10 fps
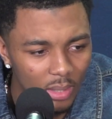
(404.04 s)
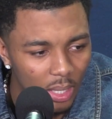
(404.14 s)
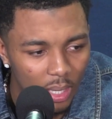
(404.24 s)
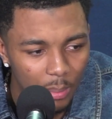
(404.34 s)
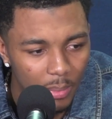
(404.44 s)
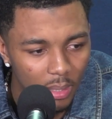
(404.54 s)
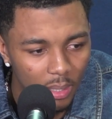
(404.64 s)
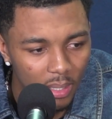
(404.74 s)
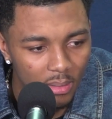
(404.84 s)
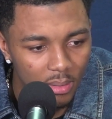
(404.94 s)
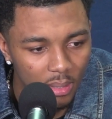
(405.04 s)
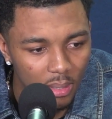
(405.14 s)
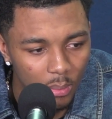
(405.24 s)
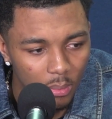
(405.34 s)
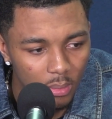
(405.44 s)
I mean, like I said,
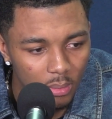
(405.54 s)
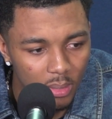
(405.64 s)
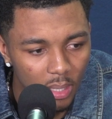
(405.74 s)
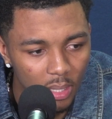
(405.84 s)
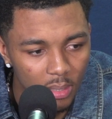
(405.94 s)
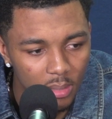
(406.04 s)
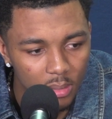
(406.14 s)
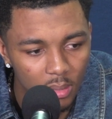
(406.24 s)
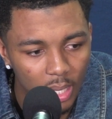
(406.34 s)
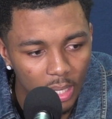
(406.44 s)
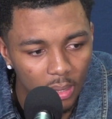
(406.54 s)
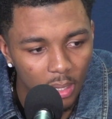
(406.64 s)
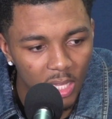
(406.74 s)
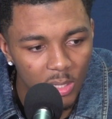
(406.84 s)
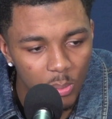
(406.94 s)
I wouldn't say it's
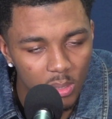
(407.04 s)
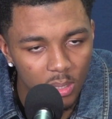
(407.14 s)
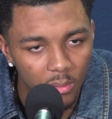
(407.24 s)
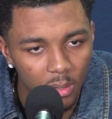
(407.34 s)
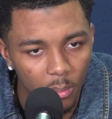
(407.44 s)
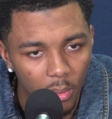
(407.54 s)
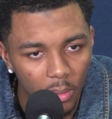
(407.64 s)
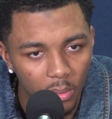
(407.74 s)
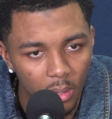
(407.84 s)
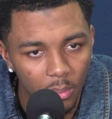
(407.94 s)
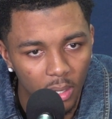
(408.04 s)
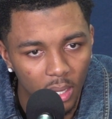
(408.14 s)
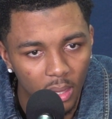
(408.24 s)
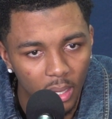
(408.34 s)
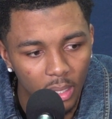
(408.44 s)
anything specific about them that I
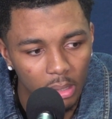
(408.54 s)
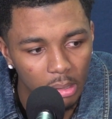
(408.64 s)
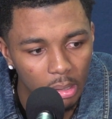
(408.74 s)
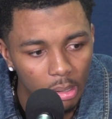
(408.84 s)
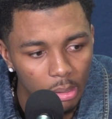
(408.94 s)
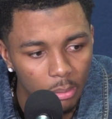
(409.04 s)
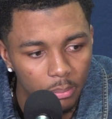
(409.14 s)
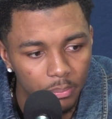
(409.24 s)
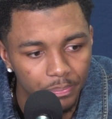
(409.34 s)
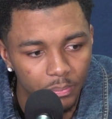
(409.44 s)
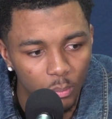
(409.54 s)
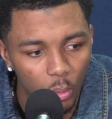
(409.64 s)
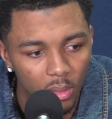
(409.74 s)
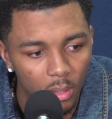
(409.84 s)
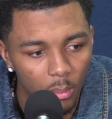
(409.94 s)
like
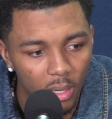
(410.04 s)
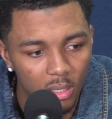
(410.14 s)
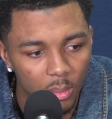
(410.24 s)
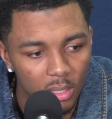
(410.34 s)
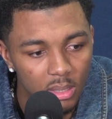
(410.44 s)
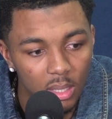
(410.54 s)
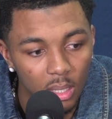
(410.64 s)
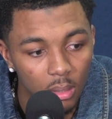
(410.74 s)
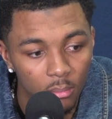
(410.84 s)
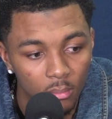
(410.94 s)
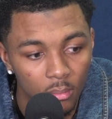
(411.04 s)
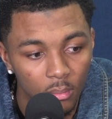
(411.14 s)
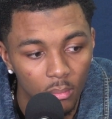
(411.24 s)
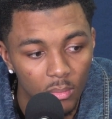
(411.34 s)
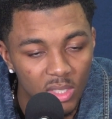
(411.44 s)
within our matchup. I just think
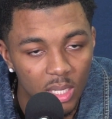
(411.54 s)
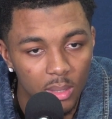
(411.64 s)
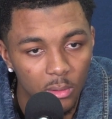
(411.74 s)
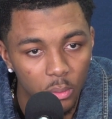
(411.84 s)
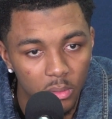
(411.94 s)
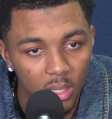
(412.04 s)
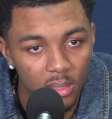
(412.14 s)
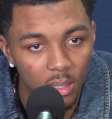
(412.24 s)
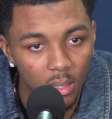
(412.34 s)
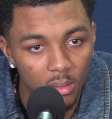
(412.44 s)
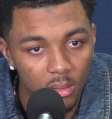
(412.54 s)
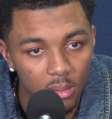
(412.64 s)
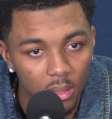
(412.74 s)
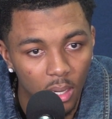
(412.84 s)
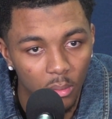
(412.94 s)
teams have to adjust to
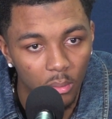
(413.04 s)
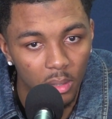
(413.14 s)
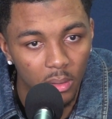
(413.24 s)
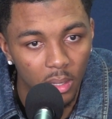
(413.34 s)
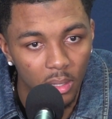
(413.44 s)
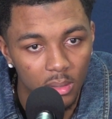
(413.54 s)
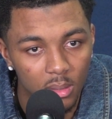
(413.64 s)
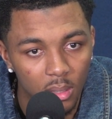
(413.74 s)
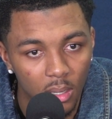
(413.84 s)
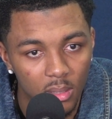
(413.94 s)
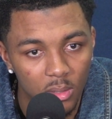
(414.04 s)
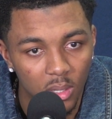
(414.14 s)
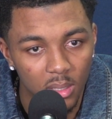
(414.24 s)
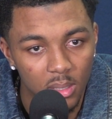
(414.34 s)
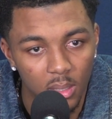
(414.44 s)
us. I don't really think it's us
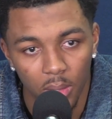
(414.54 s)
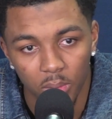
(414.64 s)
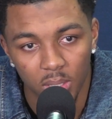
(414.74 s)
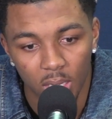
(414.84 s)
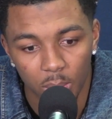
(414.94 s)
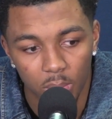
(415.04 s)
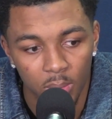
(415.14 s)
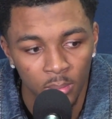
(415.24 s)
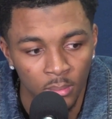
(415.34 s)
adjusting to other teams.